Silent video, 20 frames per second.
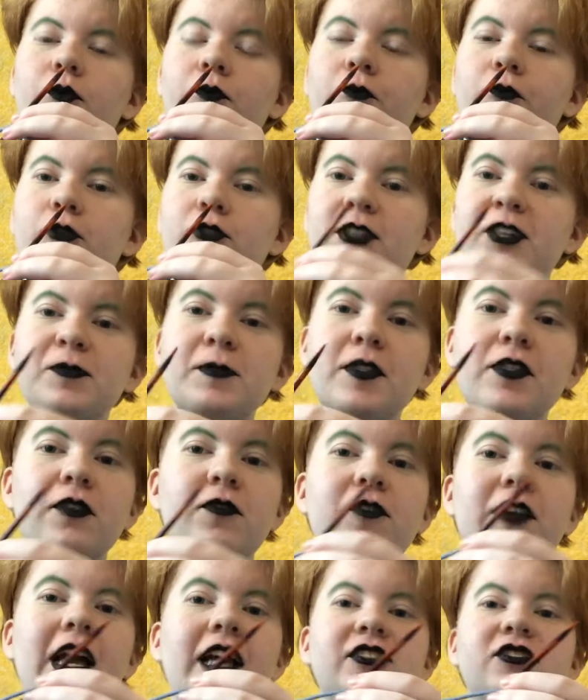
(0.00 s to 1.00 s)
For this method
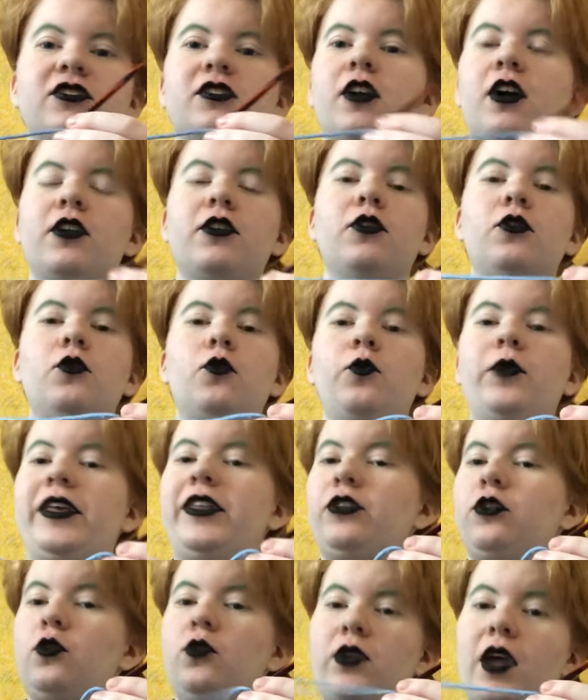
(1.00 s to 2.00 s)
of casting on, we
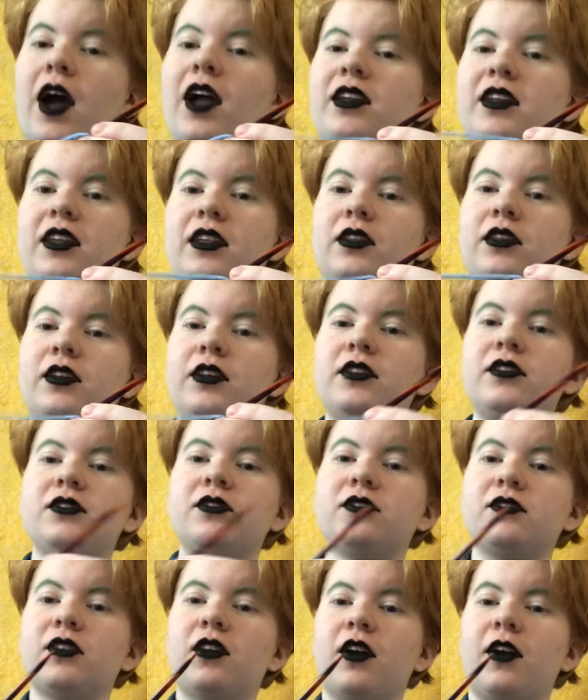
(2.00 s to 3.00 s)
do not need
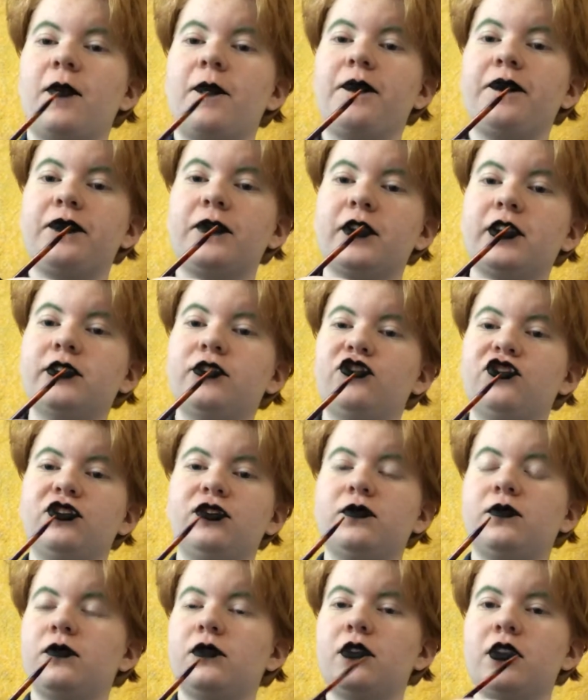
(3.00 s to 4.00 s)
this, so just